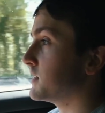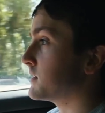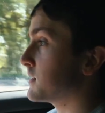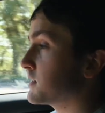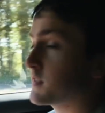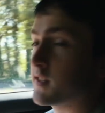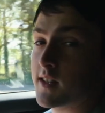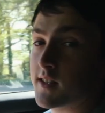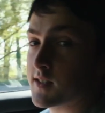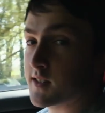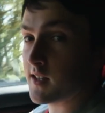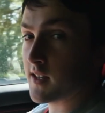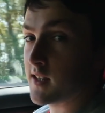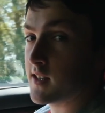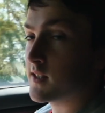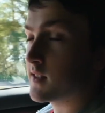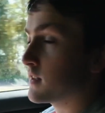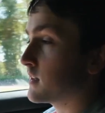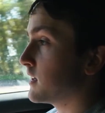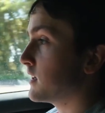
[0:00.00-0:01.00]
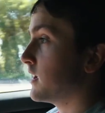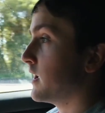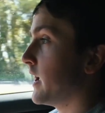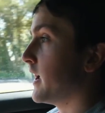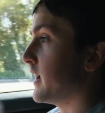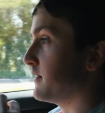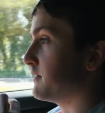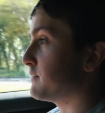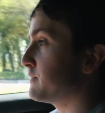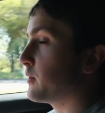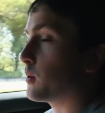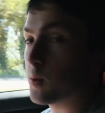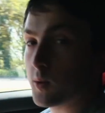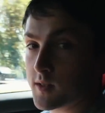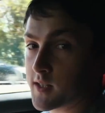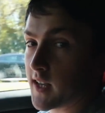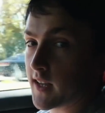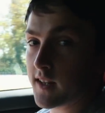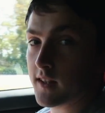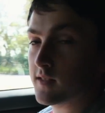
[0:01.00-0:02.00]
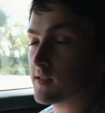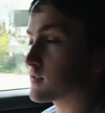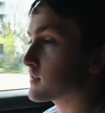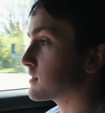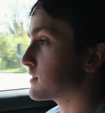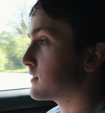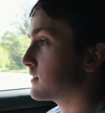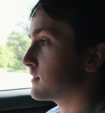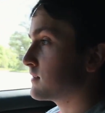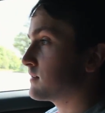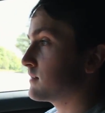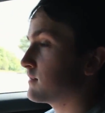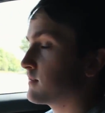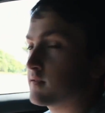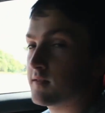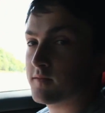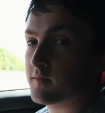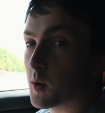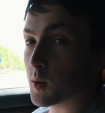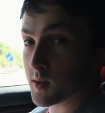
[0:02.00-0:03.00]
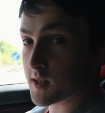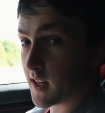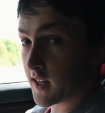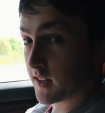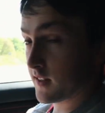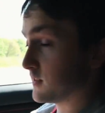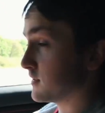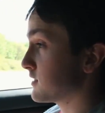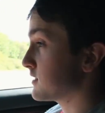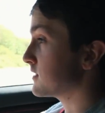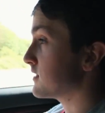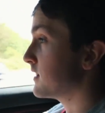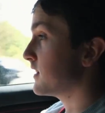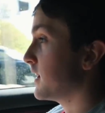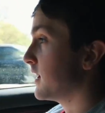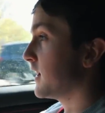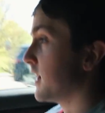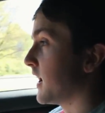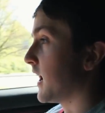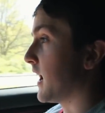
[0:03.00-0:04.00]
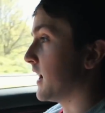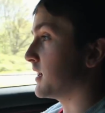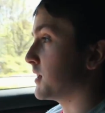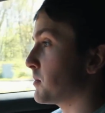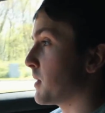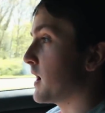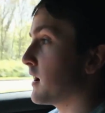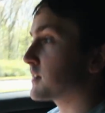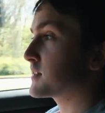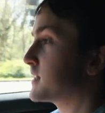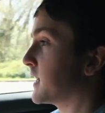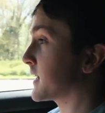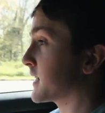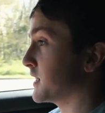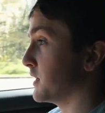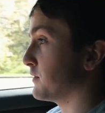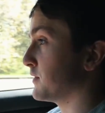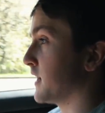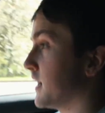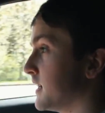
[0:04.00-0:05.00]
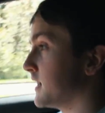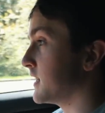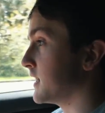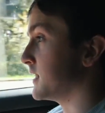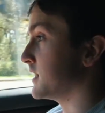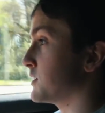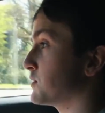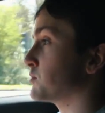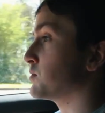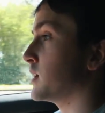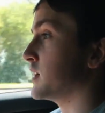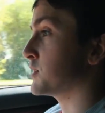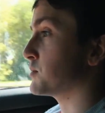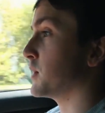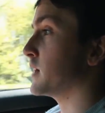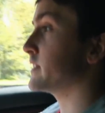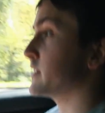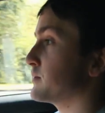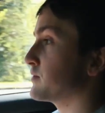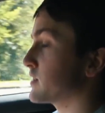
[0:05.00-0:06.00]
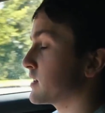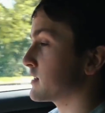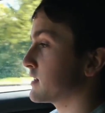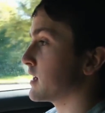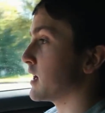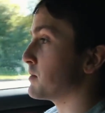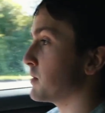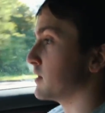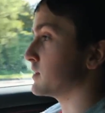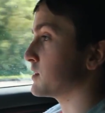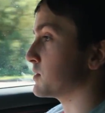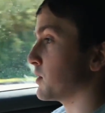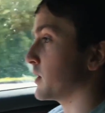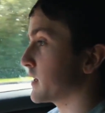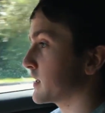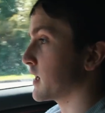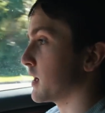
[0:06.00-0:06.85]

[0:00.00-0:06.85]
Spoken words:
to 60 in 4 seconds. 4 seconds. And about a second of that is waiting for the turbo to wake